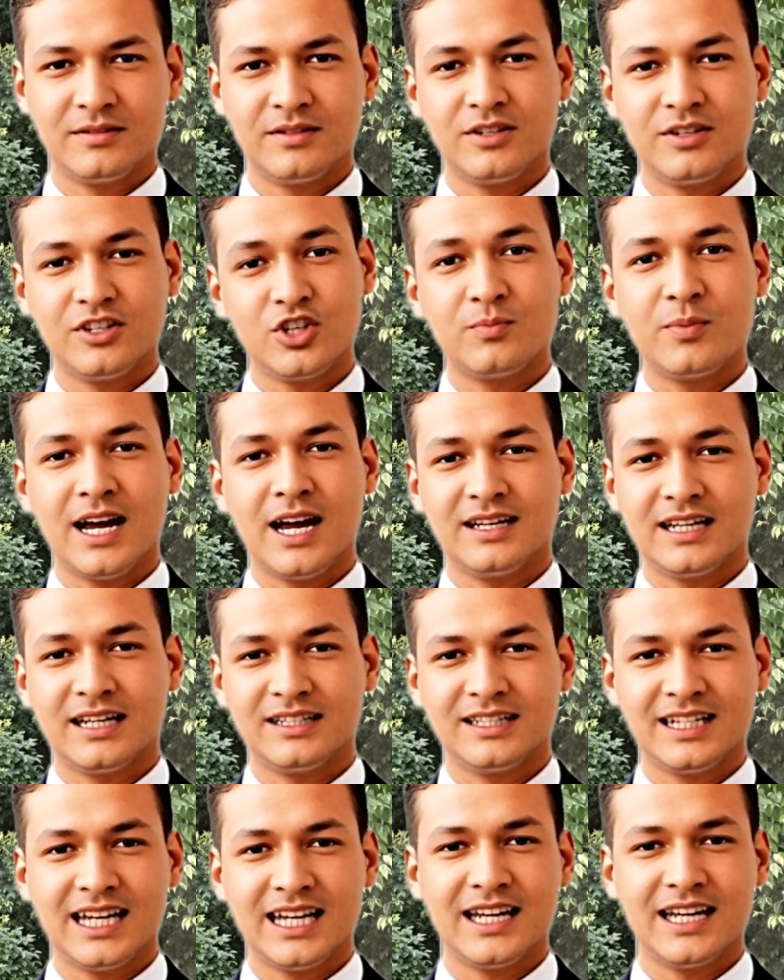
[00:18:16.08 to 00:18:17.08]
You might not
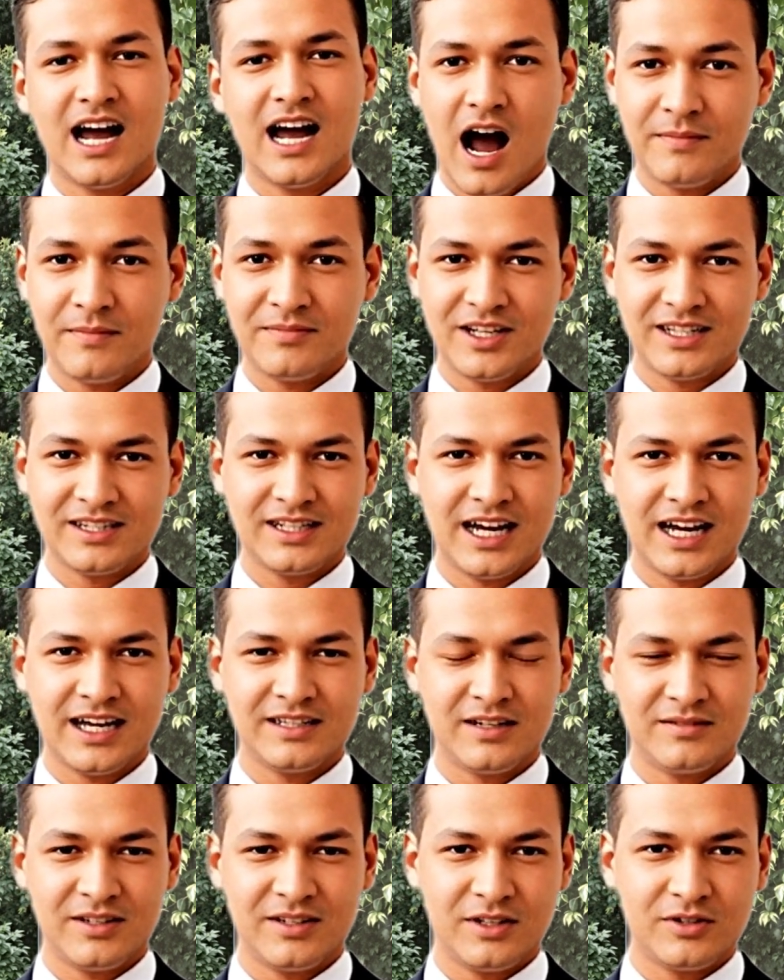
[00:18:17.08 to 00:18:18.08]
see any obvious signs
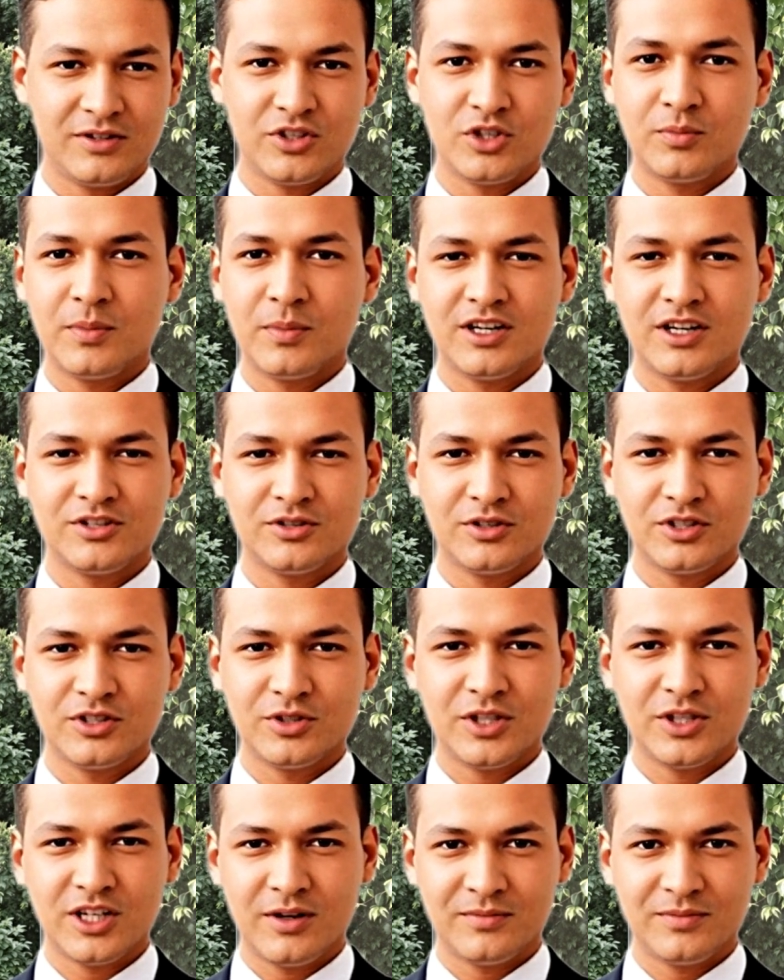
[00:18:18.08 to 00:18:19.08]
of either too much or too
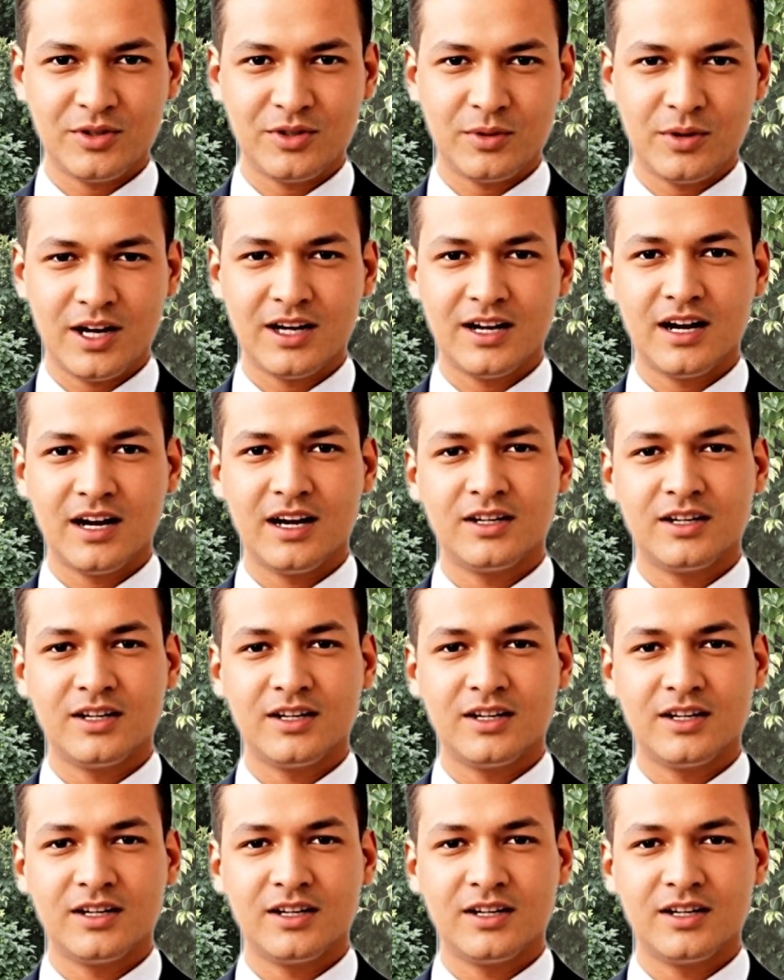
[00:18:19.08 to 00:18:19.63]
little fluid.